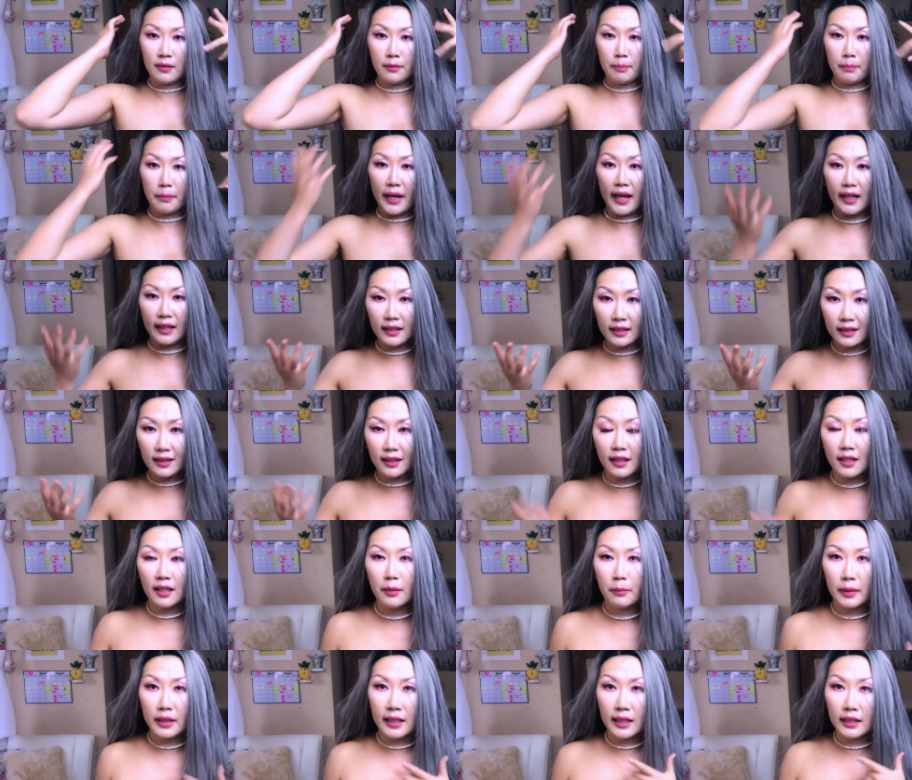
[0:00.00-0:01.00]
better.
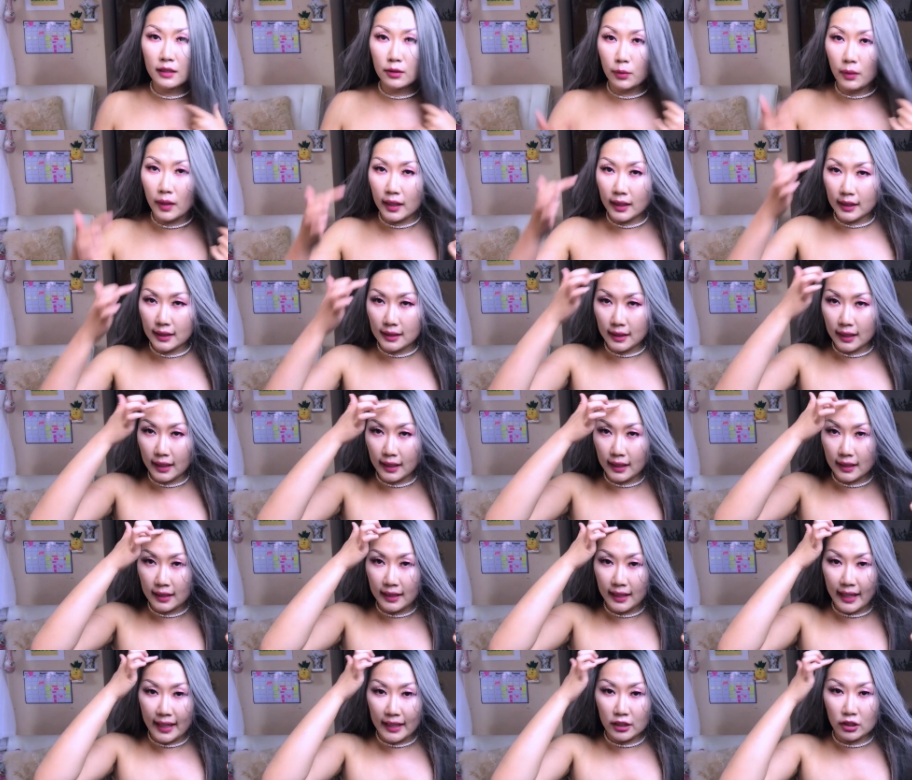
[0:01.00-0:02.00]
But this one is like
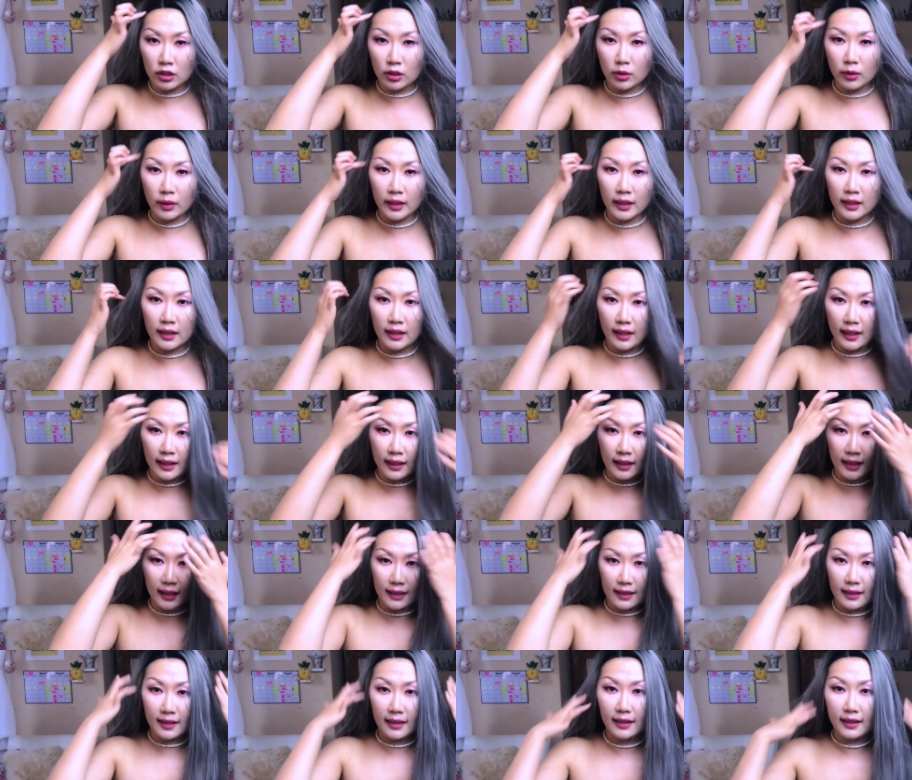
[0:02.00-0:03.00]
a natural hairline
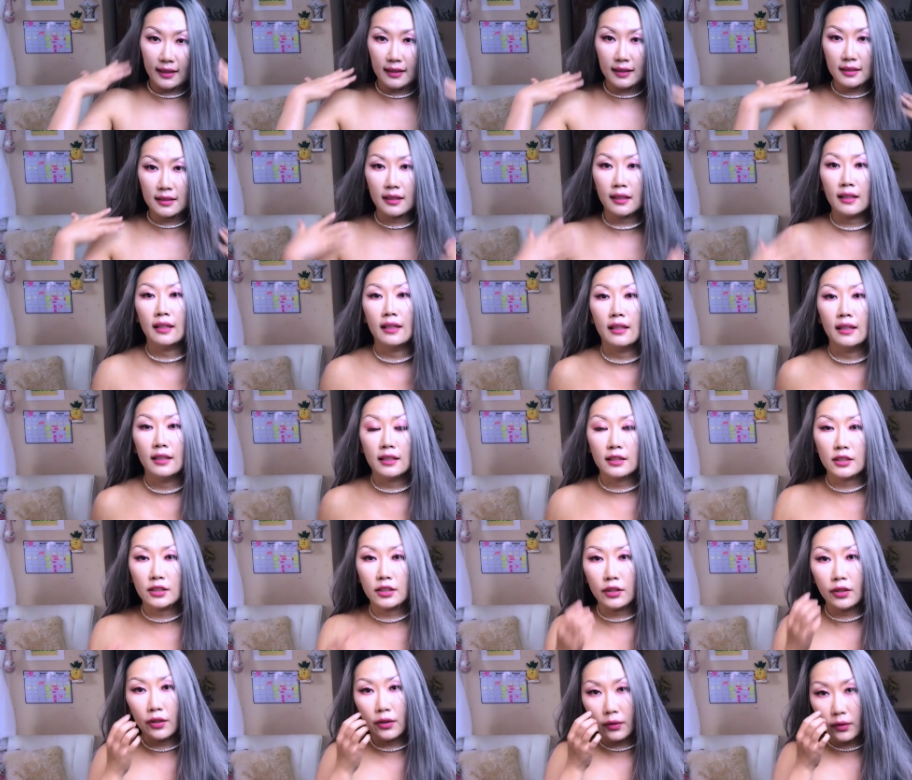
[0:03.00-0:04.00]
like this,
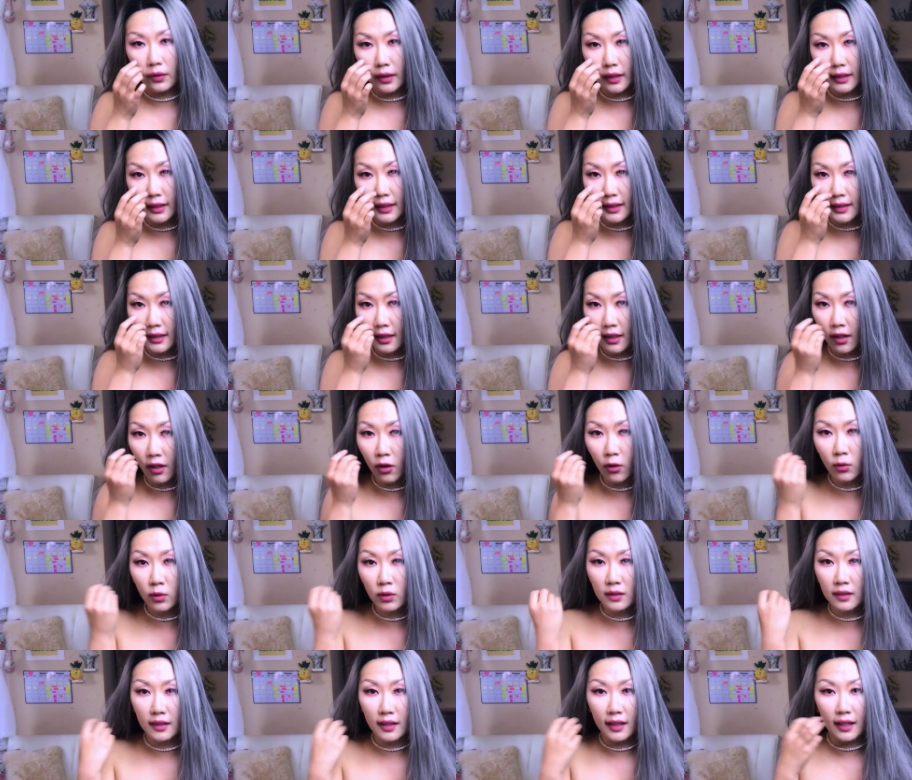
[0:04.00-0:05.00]
so it doesn't
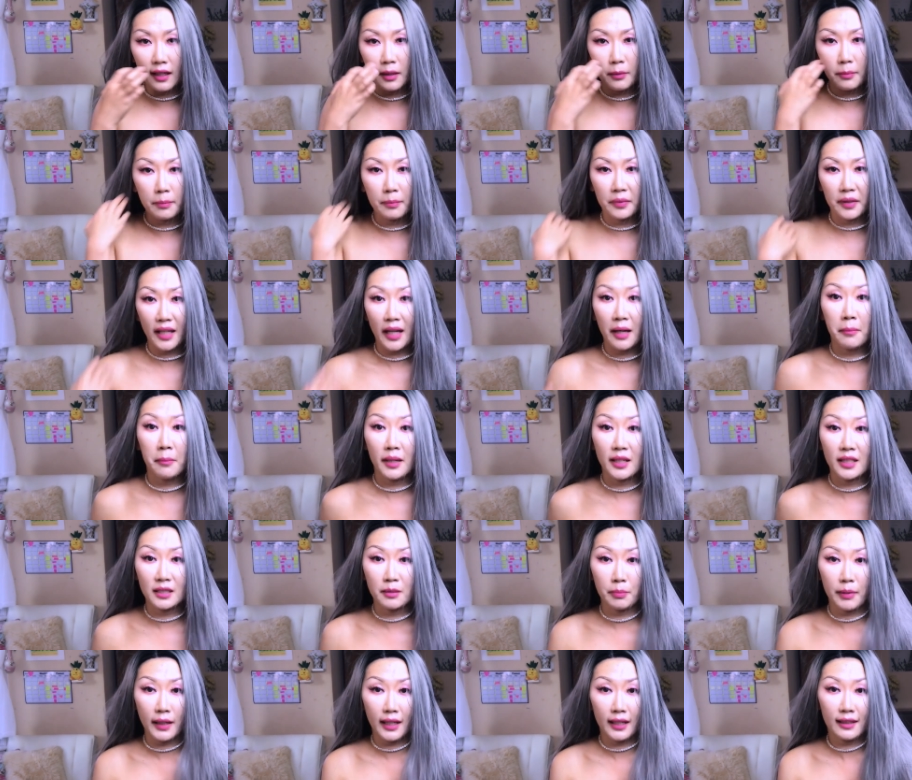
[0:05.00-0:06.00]
hold up that
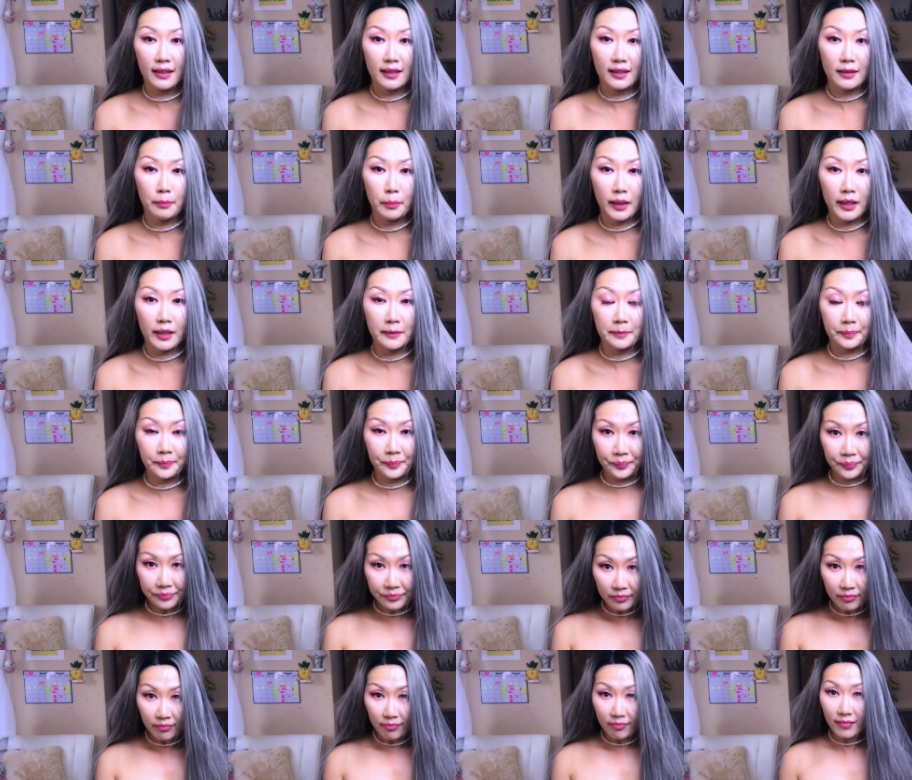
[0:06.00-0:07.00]
much better. But
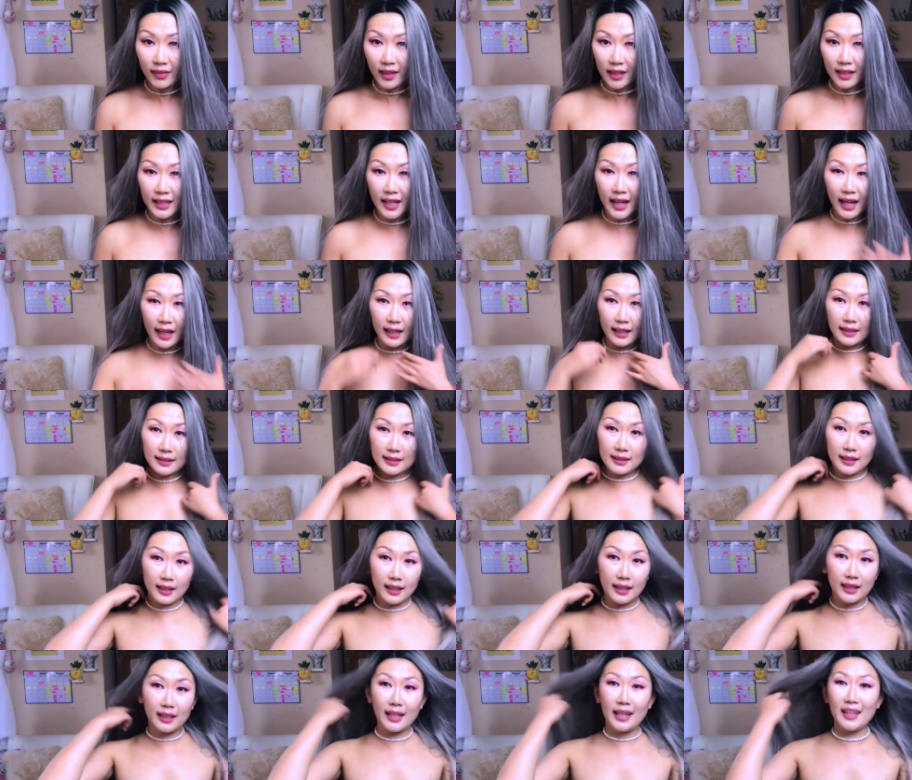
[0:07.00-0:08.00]
yeah, it's
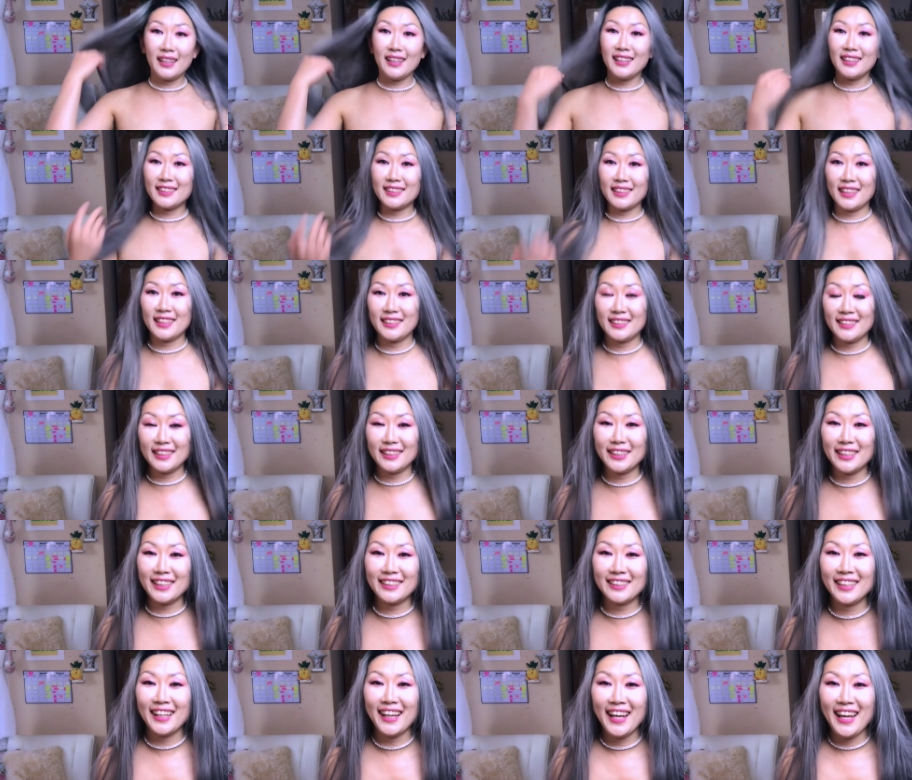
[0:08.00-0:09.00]
like at least it
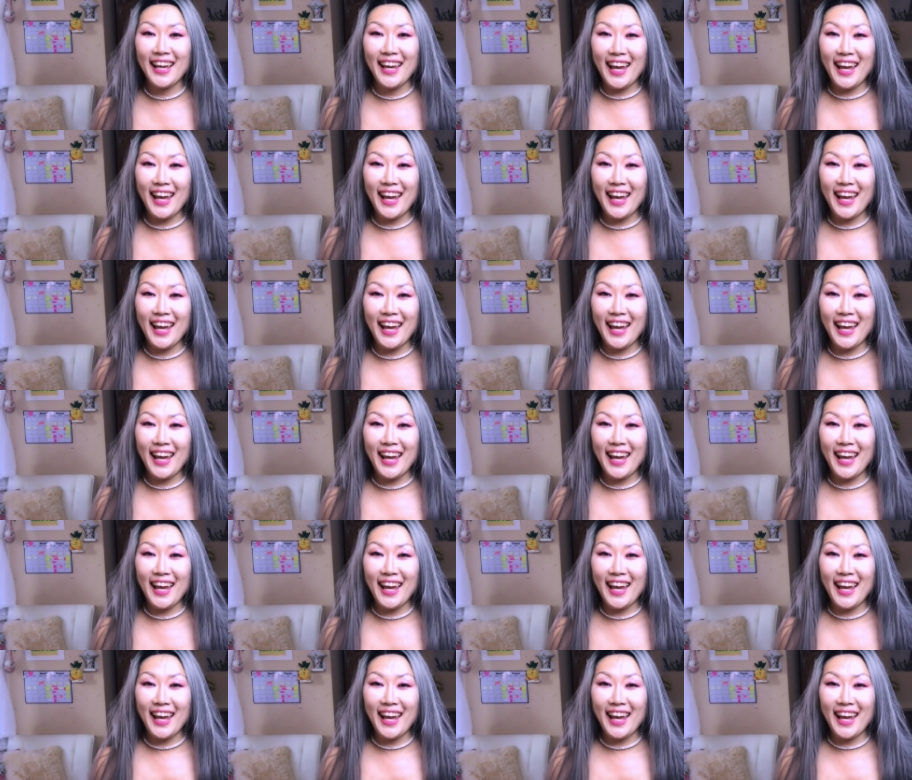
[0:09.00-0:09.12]
didn't.